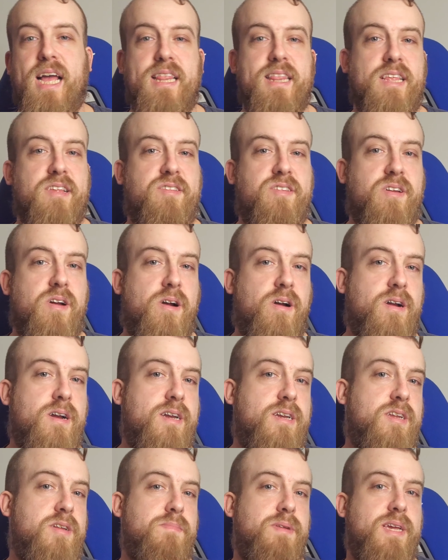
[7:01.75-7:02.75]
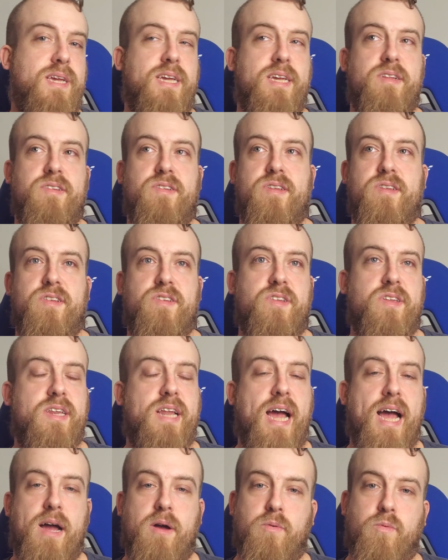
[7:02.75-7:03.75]
this card to me is just
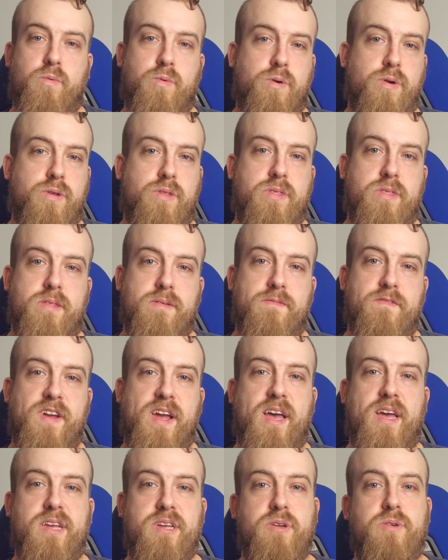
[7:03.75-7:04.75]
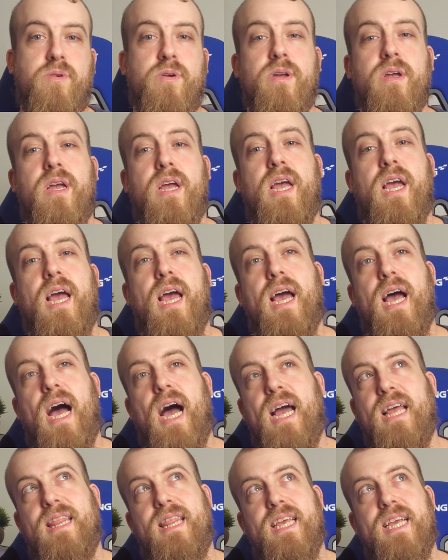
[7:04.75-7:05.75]
not worth the value.
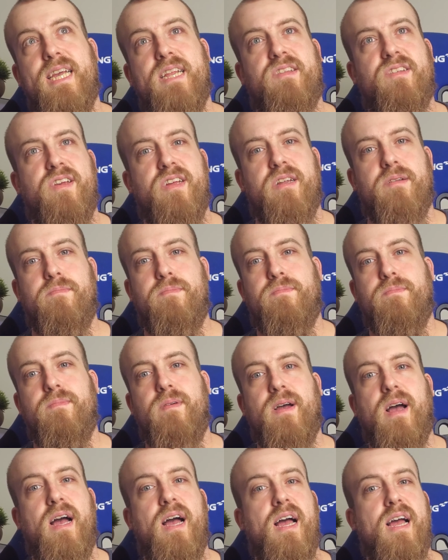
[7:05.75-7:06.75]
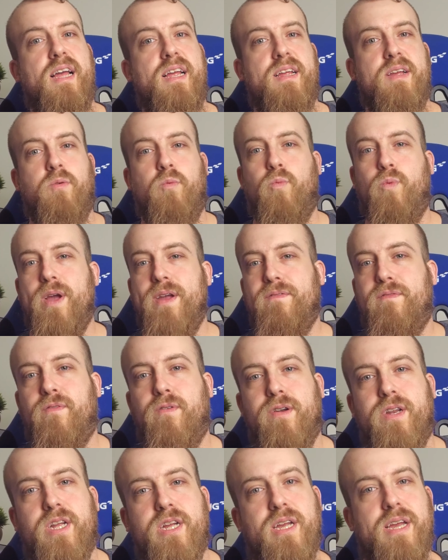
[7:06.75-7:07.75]
I think it's gonna wait for
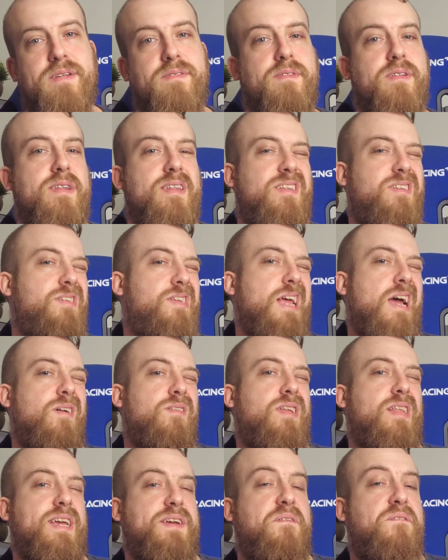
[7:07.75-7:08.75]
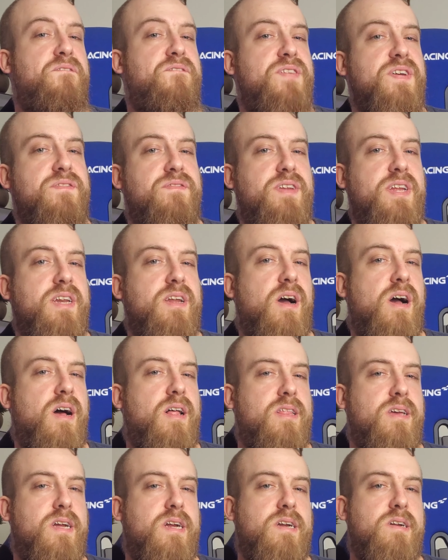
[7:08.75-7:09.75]
it to get down to like
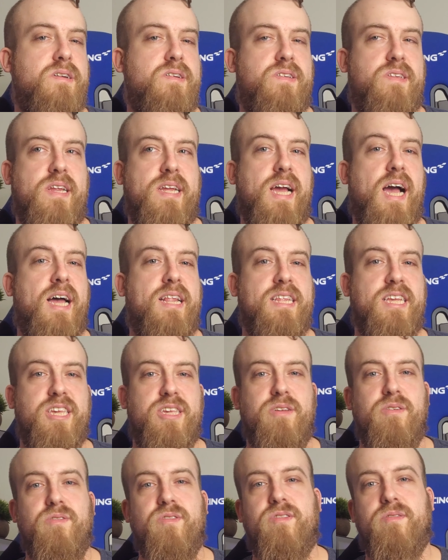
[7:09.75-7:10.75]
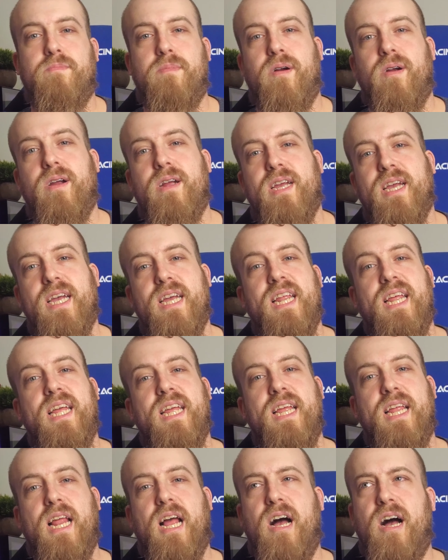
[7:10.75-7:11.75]
$50 on the used market,
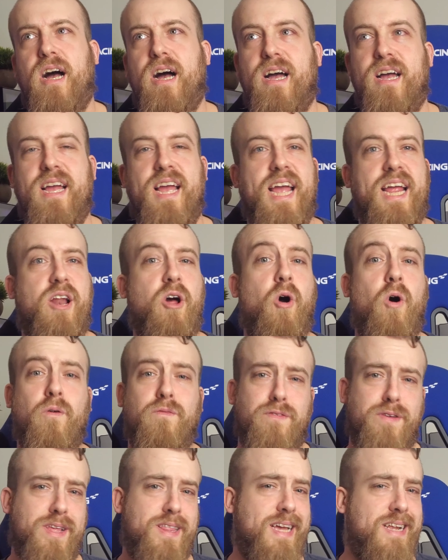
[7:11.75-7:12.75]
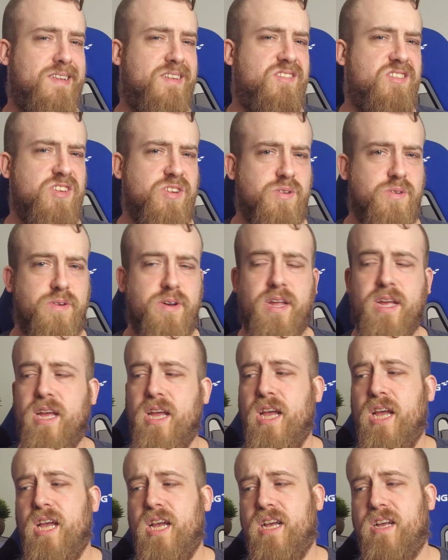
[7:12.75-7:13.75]
and hopefully that's soon,
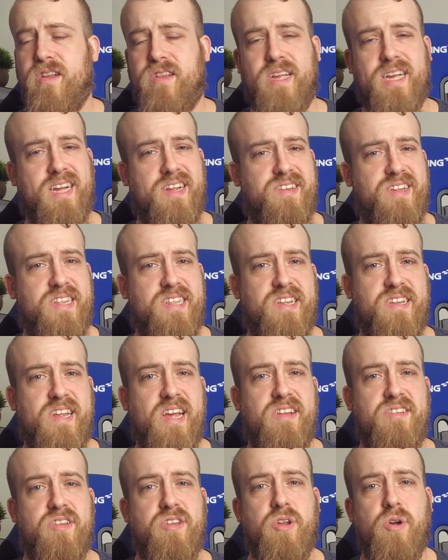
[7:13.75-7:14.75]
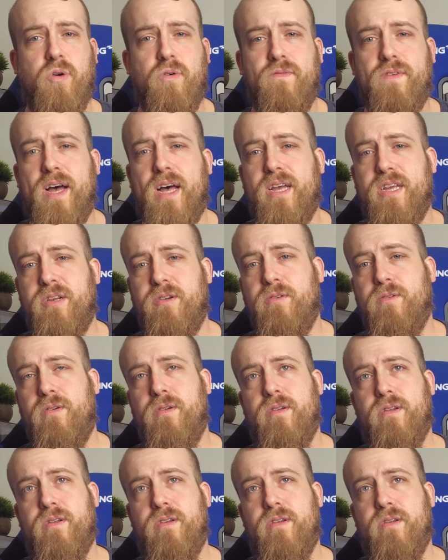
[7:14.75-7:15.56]
because like I said, this has no value